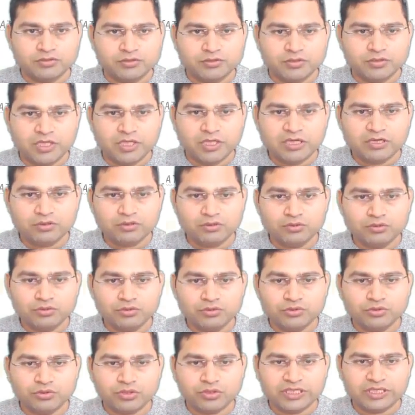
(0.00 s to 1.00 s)
So now
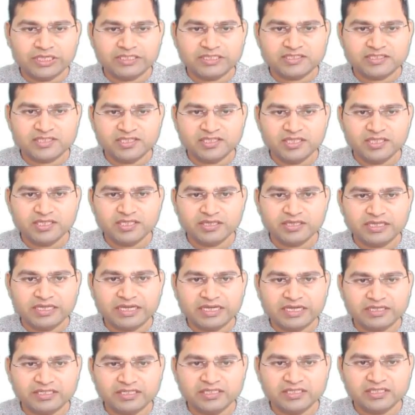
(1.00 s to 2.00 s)
you can see
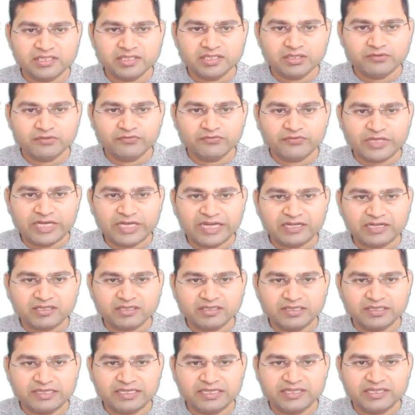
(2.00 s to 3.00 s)
that instead of
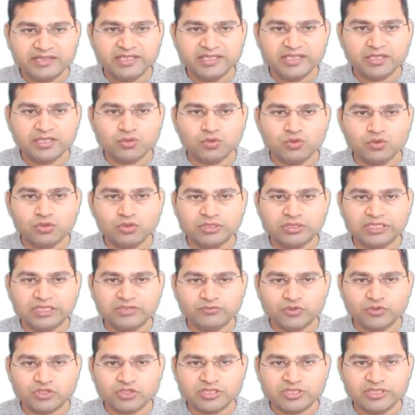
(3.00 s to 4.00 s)
that lengthy code
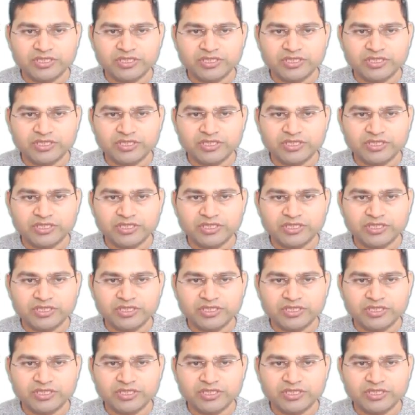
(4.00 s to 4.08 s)
that was